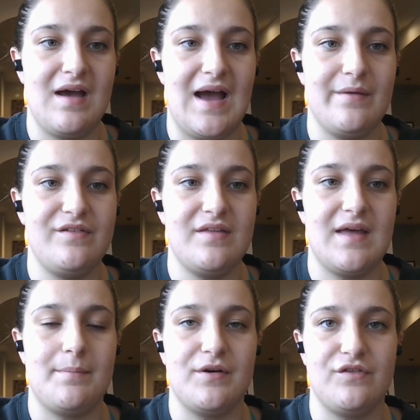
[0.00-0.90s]
I would say
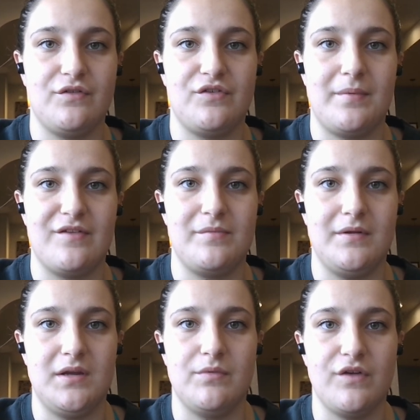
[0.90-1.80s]
that personal
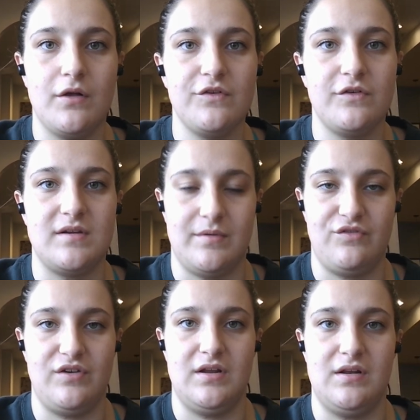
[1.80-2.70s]
responsibility was also
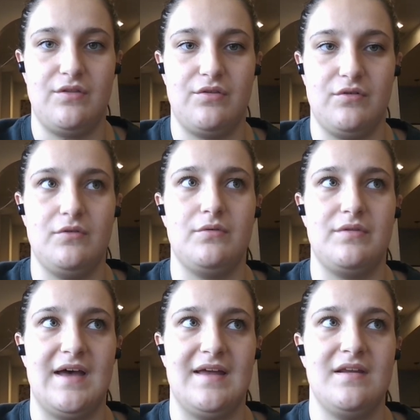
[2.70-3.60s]
demonstrated through
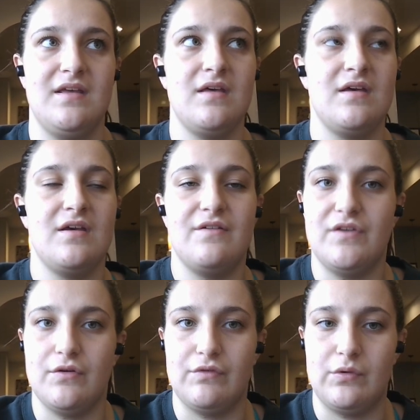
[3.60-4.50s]
that
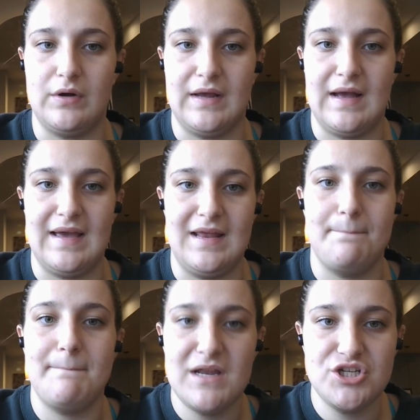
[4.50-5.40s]
video recording where I had
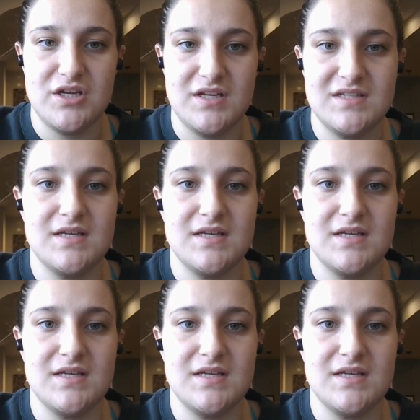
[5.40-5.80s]
mentioned,